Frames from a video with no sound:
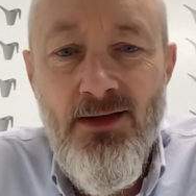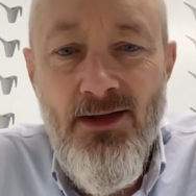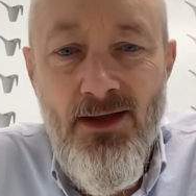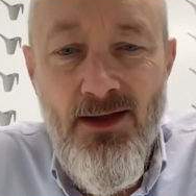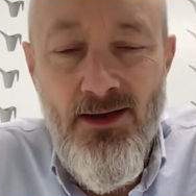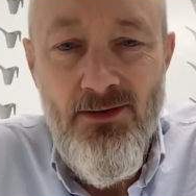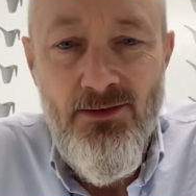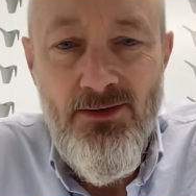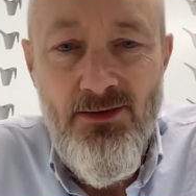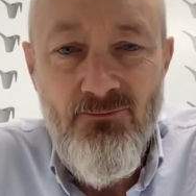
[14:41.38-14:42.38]
and
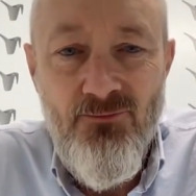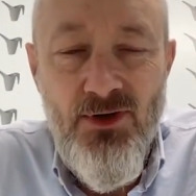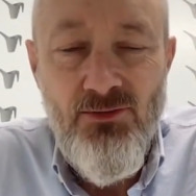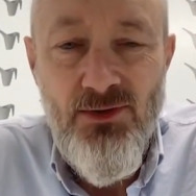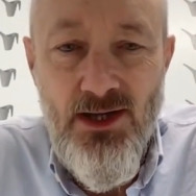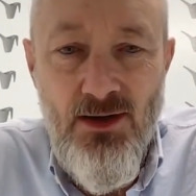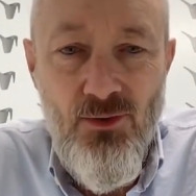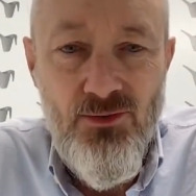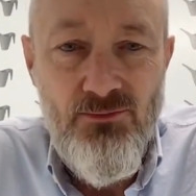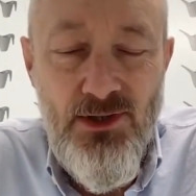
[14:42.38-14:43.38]
figuring
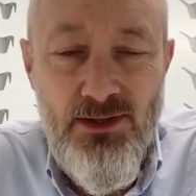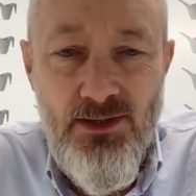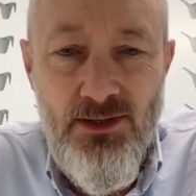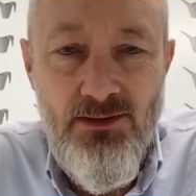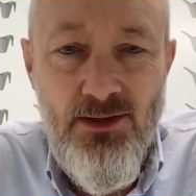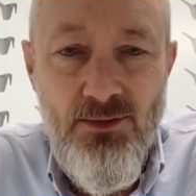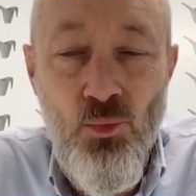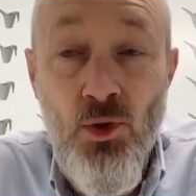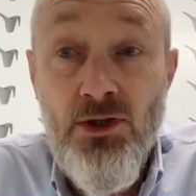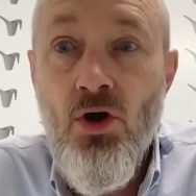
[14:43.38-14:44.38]
out, right, in
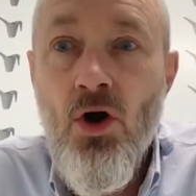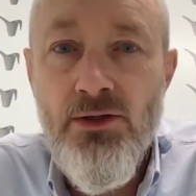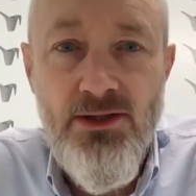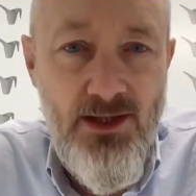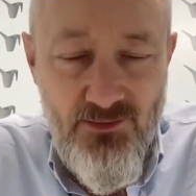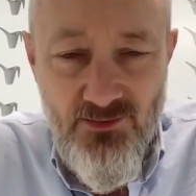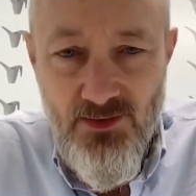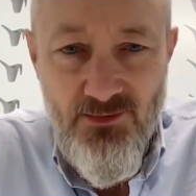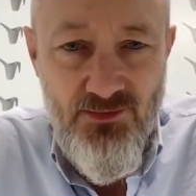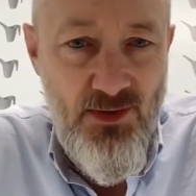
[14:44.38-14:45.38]
what context
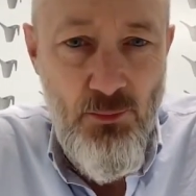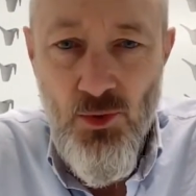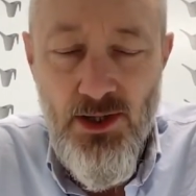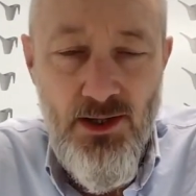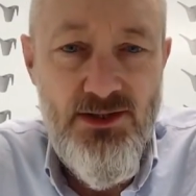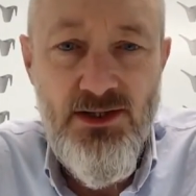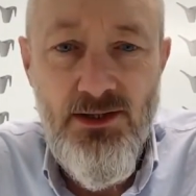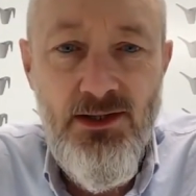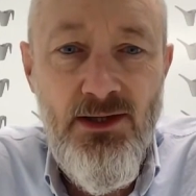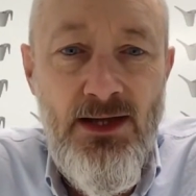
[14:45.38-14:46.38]
does someone
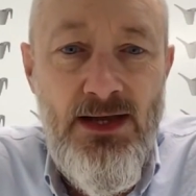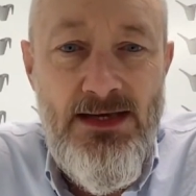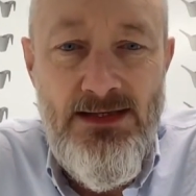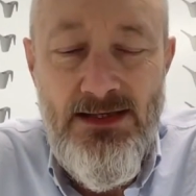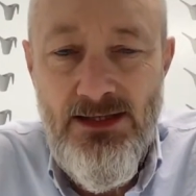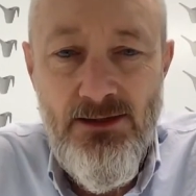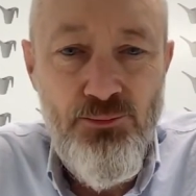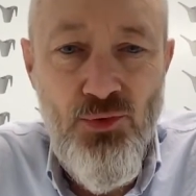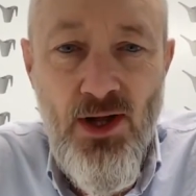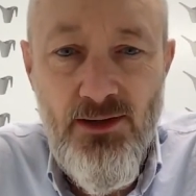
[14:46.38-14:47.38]
actually need a
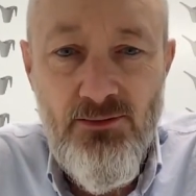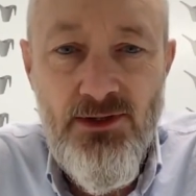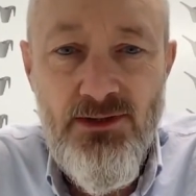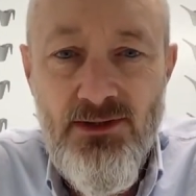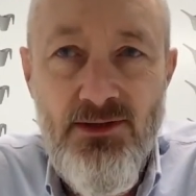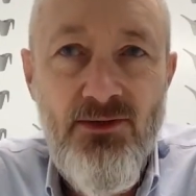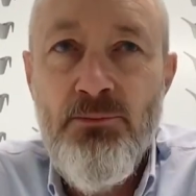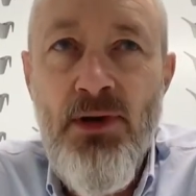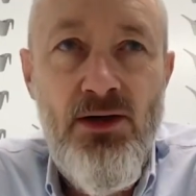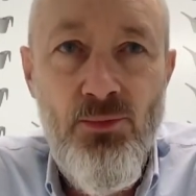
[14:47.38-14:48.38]
product, right? And it doesn't
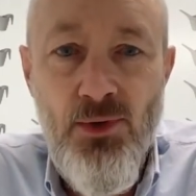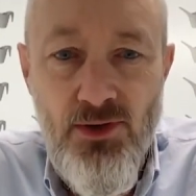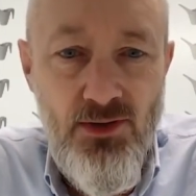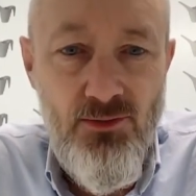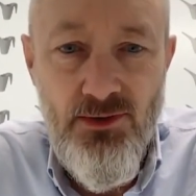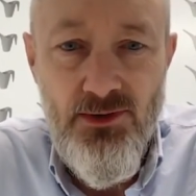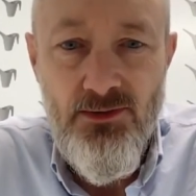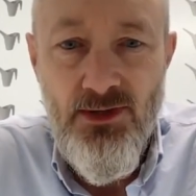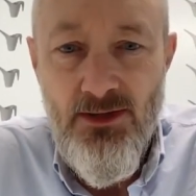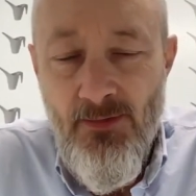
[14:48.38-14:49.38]
matter whether you're in
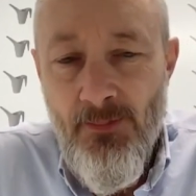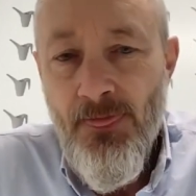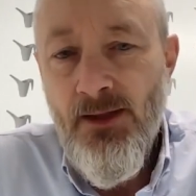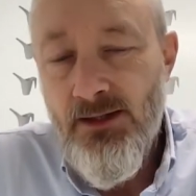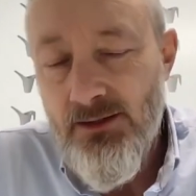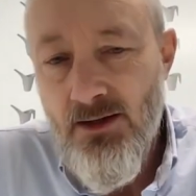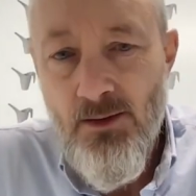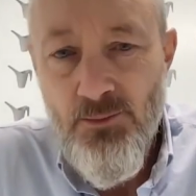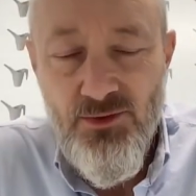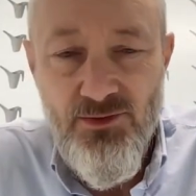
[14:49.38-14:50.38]

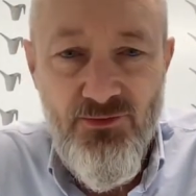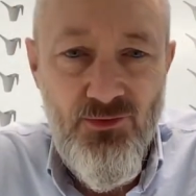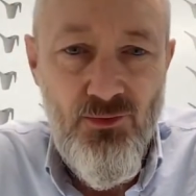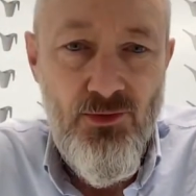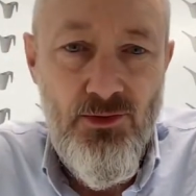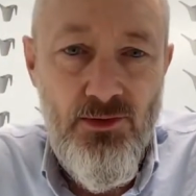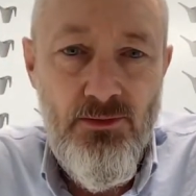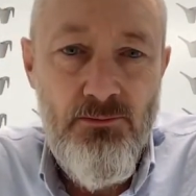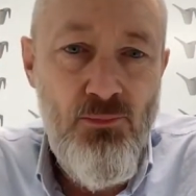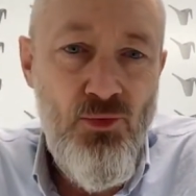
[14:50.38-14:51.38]
e-commerce or
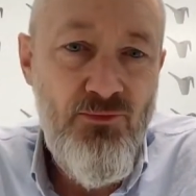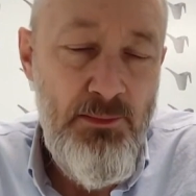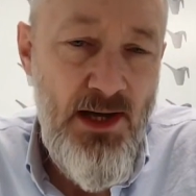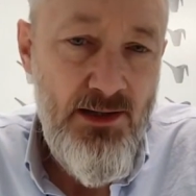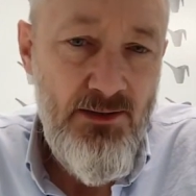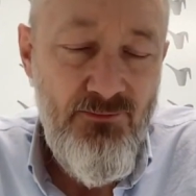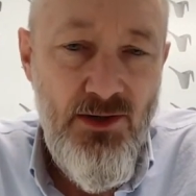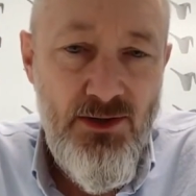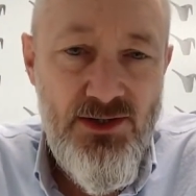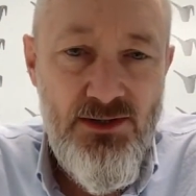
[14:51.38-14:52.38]
more of a back-end
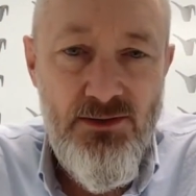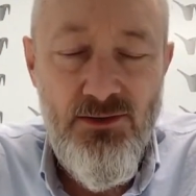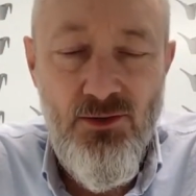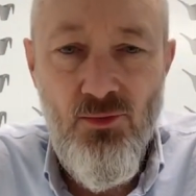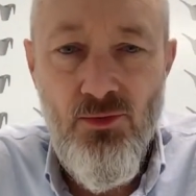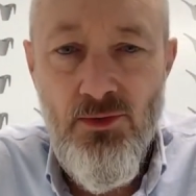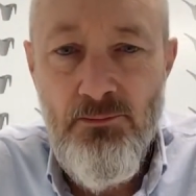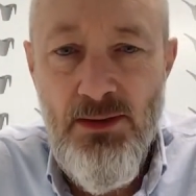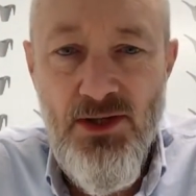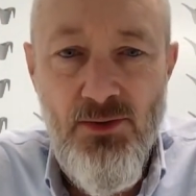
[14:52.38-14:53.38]
function, or
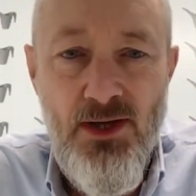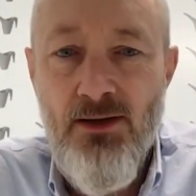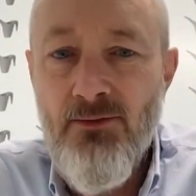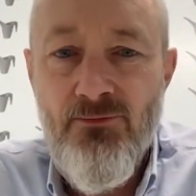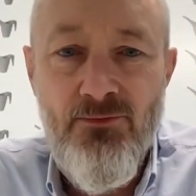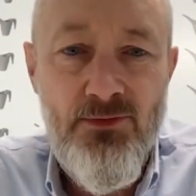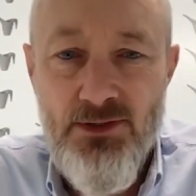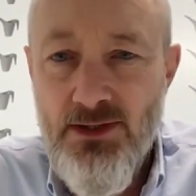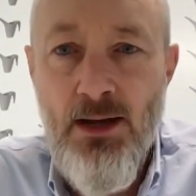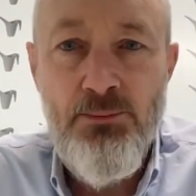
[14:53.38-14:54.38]
maybe you have
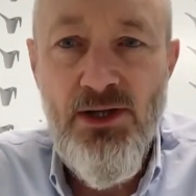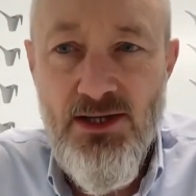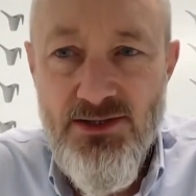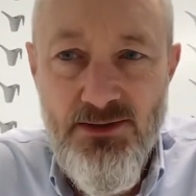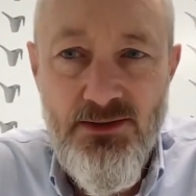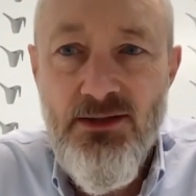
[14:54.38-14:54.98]
an application